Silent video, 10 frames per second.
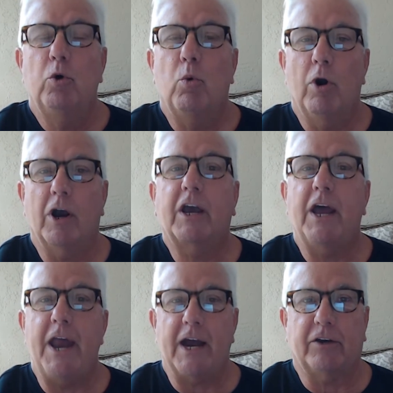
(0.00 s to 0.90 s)
We're a
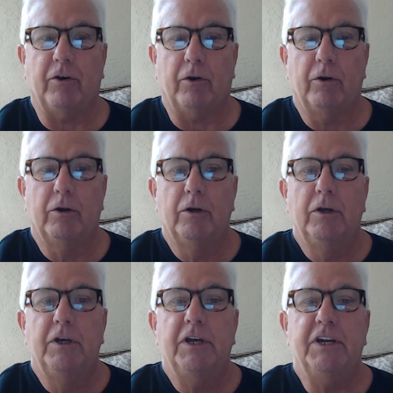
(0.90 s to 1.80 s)
connector.
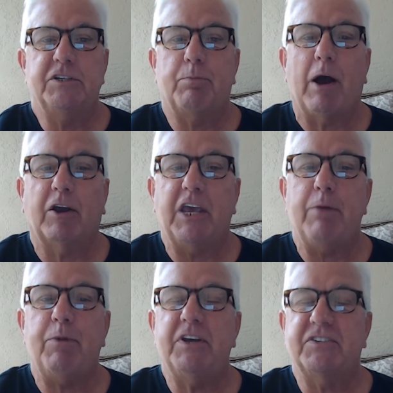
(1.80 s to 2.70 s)
It is about
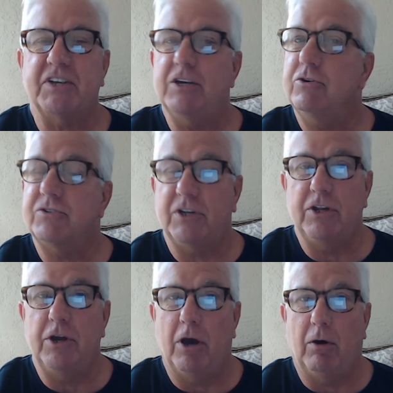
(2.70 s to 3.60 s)
keeping seniors in
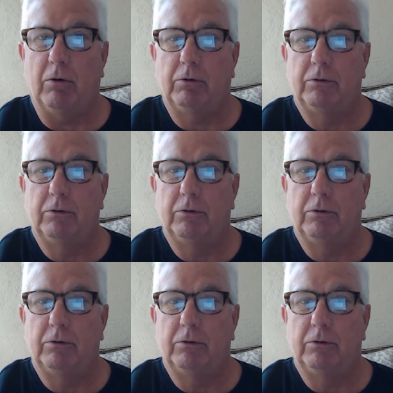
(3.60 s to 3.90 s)
the know.